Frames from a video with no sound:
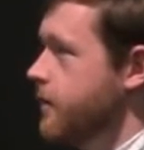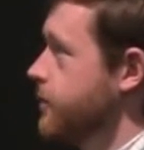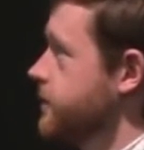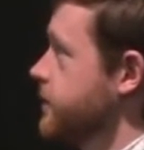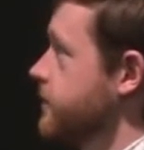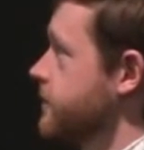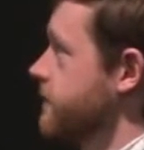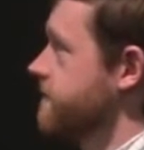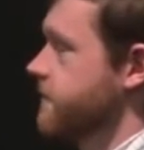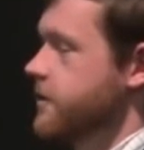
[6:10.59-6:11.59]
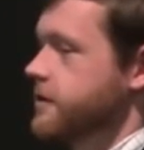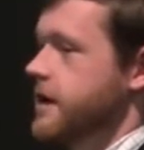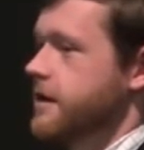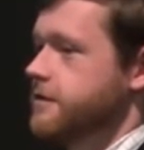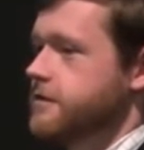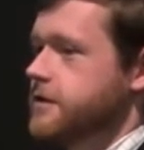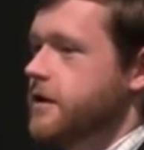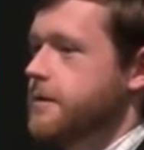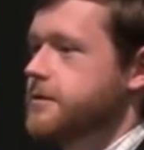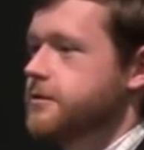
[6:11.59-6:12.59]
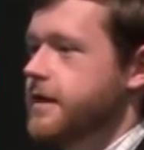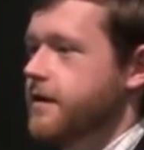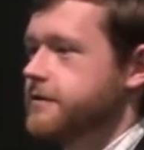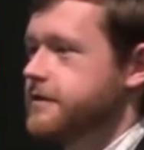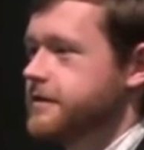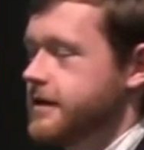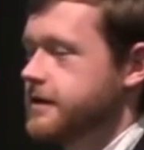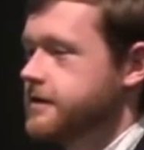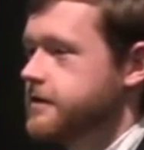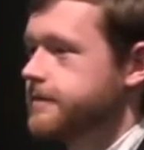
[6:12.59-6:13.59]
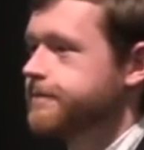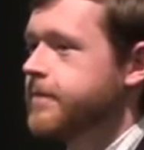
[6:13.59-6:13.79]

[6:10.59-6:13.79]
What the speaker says: We sequenced our first cancer genome in 2006,